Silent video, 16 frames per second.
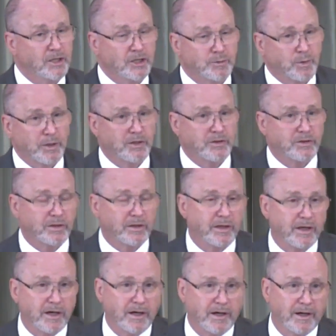displeasing to
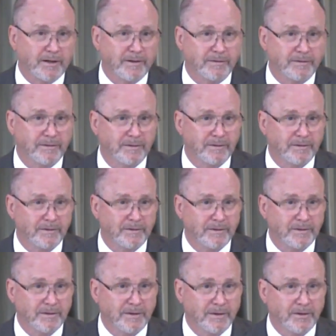God.
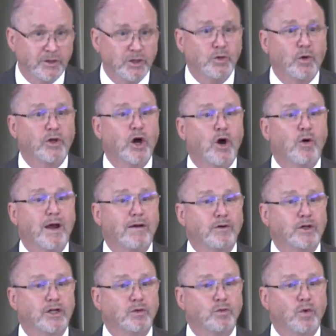You will know every
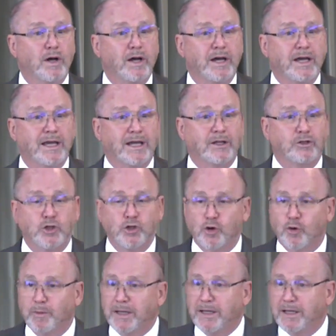good way, and you
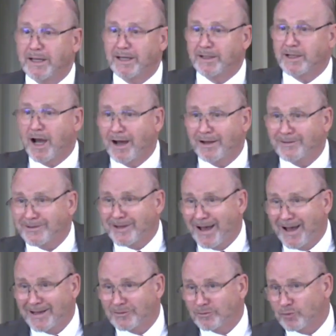will be, in God's
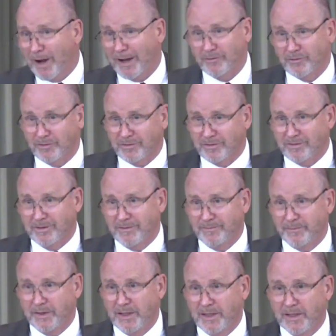eyes, righteous.
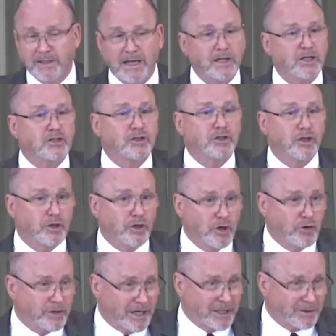Now, listen to the
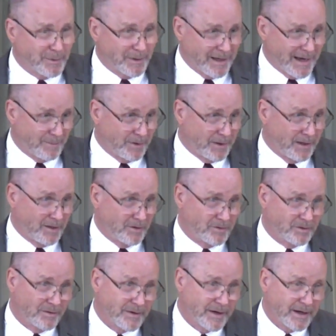New Testament
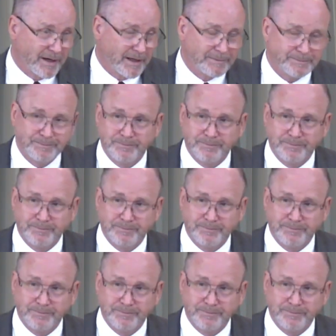application of that.